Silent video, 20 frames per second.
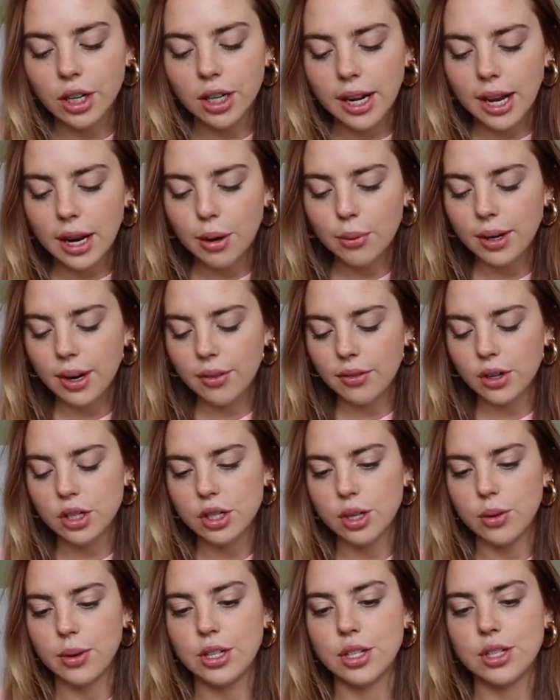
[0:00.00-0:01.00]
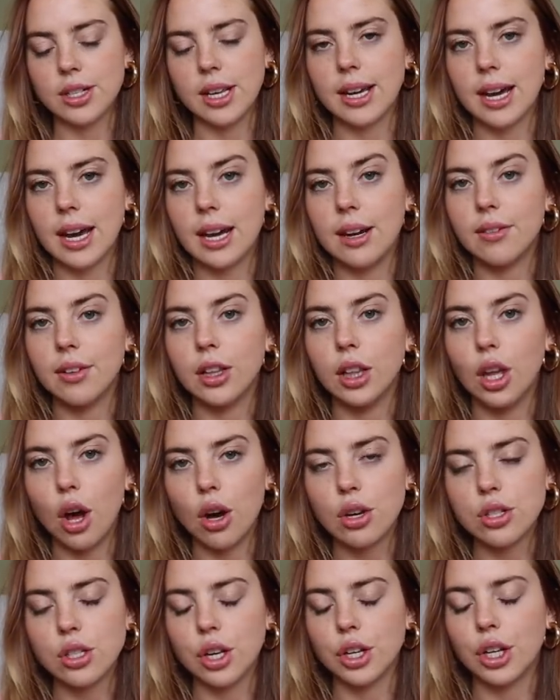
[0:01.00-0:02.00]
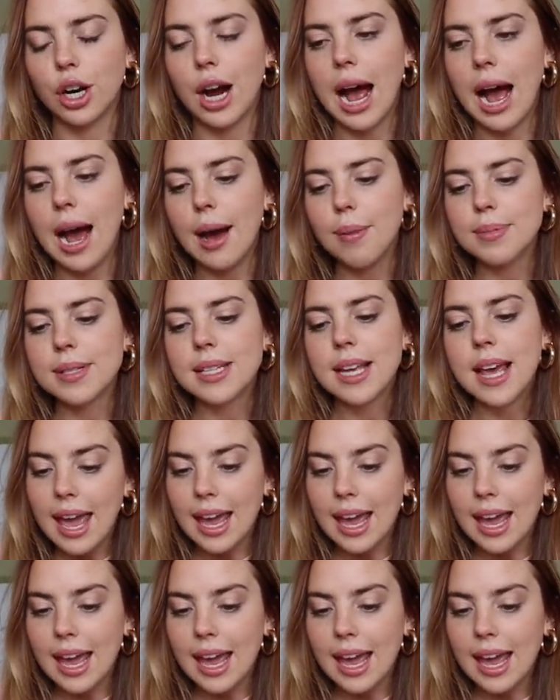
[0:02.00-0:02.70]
for today or whatever so it just like kind of locks all your apps